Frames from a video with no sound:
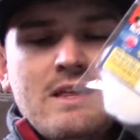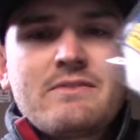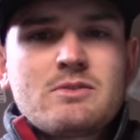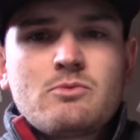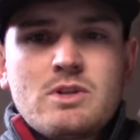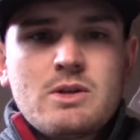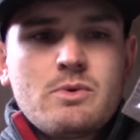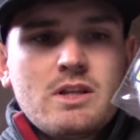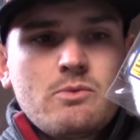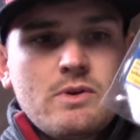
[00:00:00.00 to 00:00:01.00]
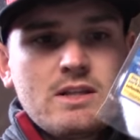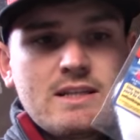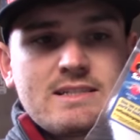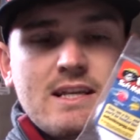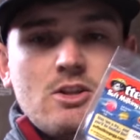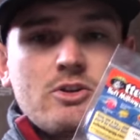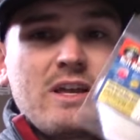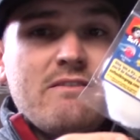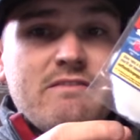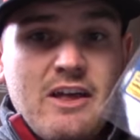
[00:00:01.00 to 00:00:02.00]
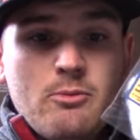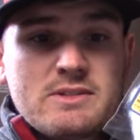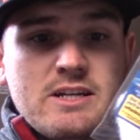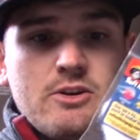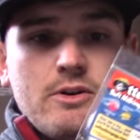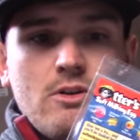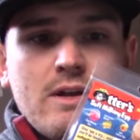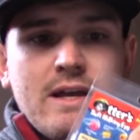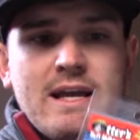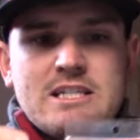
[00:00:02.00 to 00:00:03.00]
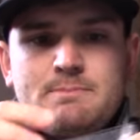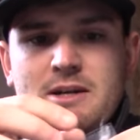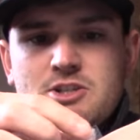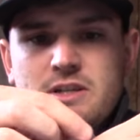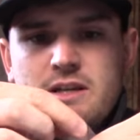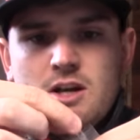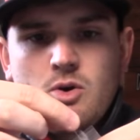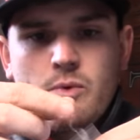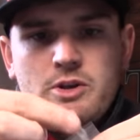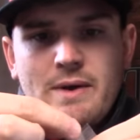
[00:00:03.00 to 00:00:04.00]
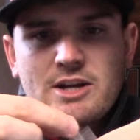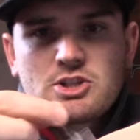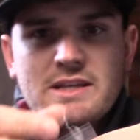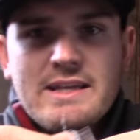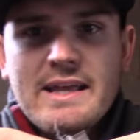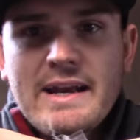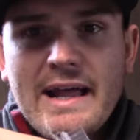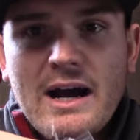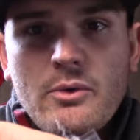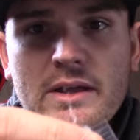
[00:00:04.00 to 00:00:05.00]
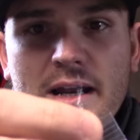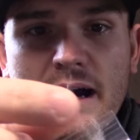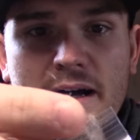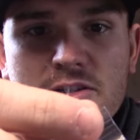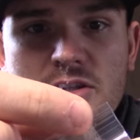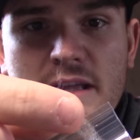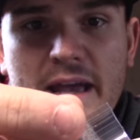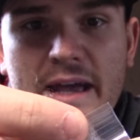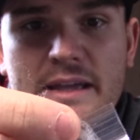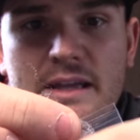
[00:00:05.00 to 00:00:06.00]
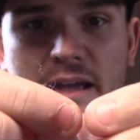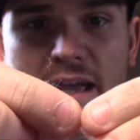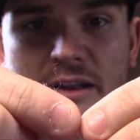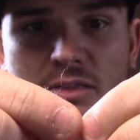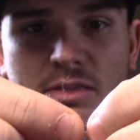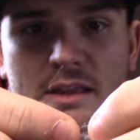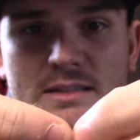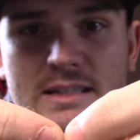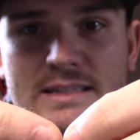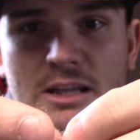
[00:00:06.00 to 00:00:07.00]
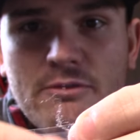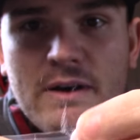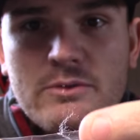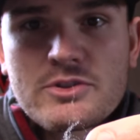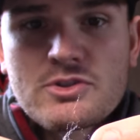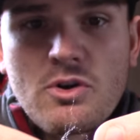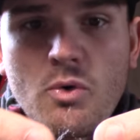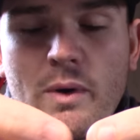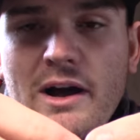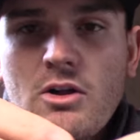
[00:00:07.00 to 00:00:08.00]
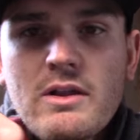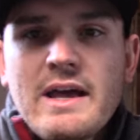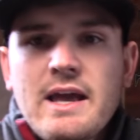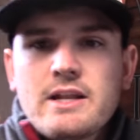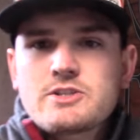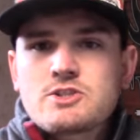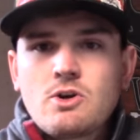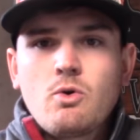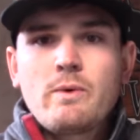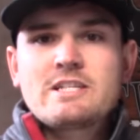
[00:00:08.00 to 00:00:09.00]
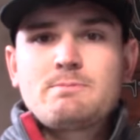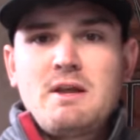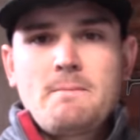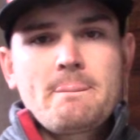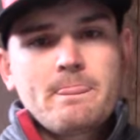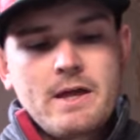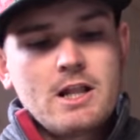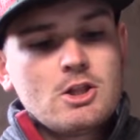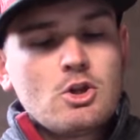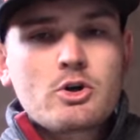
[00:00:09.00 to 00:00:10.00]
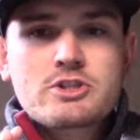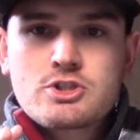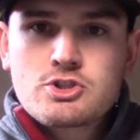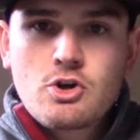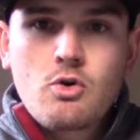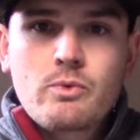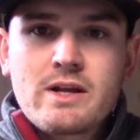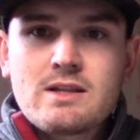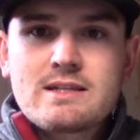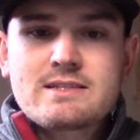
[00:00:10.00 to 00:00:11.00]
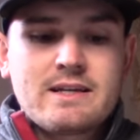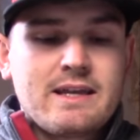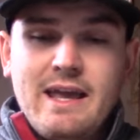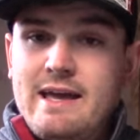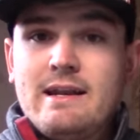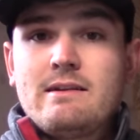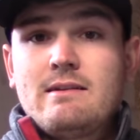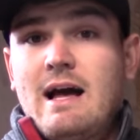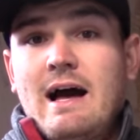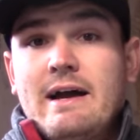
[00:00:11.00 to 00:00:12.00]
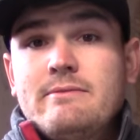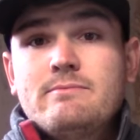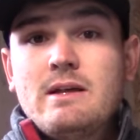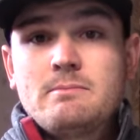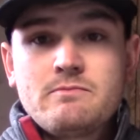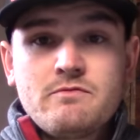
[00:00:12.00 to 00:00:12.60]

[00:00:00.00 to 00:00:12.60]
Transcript: they have some really, really realistic looking veil material, especially when you actually get it out and onto the egg, it thins itself out so well and it's so wispy that it looks so realistic and it, I am